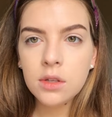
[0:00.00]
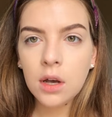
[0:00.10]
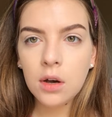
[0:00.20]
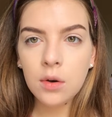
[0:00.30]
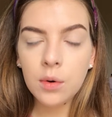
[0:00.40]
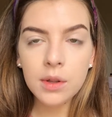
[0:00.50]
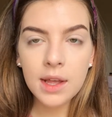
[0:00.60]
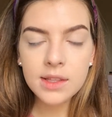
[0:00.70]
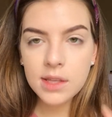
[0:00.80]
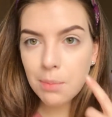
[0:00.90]
So
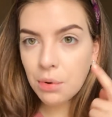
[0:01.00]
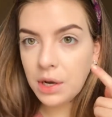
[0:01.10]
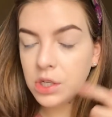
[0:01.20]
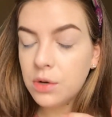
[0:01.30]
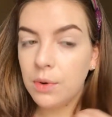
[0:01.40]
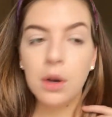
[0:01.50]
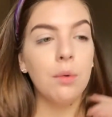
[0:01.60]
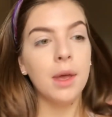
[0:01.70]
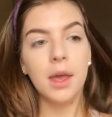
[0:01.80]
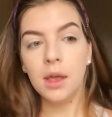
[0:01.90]
that separation went
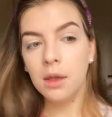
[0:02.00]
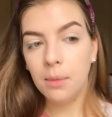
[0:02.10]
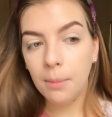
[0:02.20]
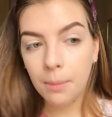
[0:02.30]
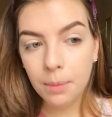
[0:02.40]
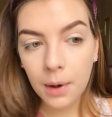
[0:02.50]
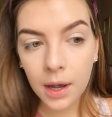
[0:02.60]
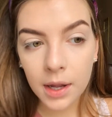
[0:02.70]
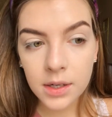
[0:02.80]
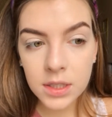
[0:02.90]
away,
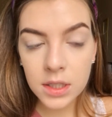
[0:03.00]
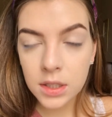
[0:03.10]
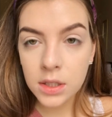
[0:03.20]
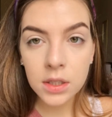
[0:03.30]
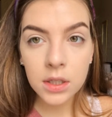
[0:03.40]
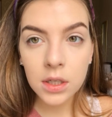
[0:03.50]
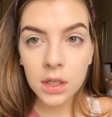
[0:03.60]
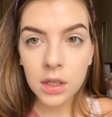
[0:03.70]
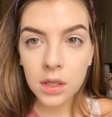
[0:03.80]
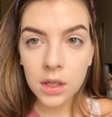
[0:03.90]
but
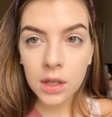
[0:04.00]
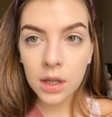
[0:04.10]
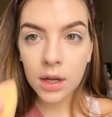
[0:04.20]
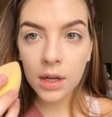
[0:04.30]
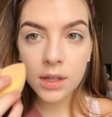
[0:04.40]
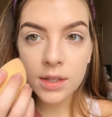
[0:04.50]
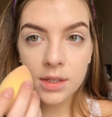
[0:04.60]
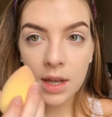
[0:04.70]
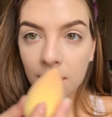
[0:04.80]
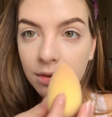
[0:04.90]
It's
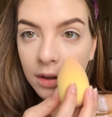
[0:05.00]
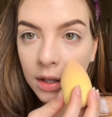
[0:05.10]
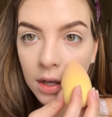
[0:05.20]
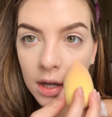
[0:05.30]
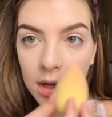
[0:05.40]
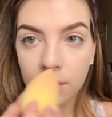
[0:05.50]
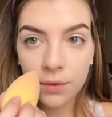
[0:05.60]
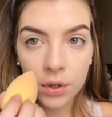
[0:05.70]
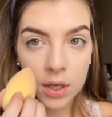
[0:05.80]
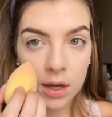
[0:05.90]
definitely not as
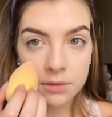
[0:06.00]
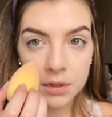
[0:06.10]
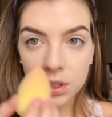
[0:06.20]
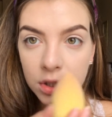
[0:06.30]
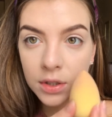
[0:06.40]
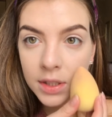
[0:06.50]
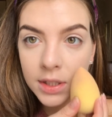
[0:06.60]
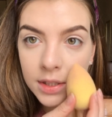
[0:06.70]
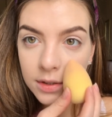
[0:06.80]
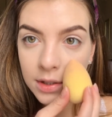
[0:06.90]
full coverage. You can
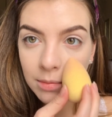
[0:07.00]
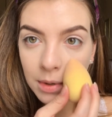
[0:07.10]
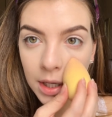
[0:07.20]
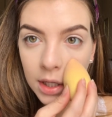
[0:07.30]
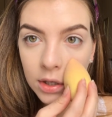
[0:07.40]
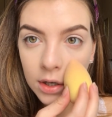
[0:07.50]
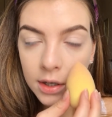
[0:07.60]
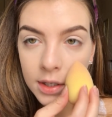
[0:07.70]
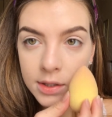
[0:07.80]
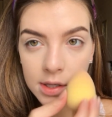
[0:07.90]
still see my
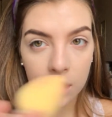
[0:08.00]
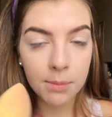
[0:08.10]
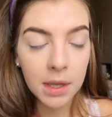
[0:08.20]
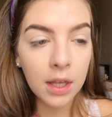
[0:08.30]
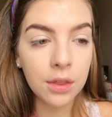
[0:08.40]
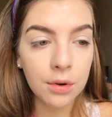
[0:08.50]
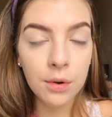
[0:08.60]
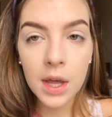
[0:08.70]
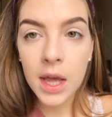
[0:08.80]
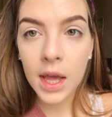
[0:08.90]
darkness here peeking
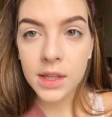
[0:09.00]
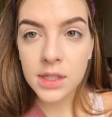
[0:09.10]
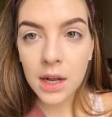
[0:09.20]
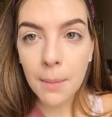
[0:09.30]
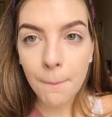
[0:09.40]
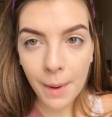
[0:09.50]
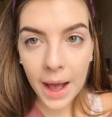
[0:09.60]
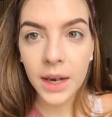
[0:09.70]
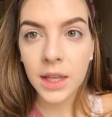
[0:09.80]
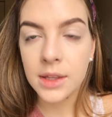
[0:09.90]
through. It's not a
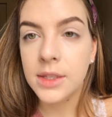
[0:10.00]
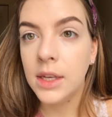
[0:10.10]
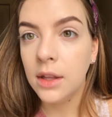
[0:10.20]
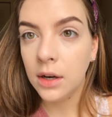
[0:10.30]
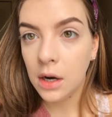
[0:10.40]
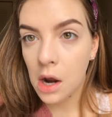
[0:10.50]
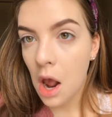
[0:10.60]
bad concealer,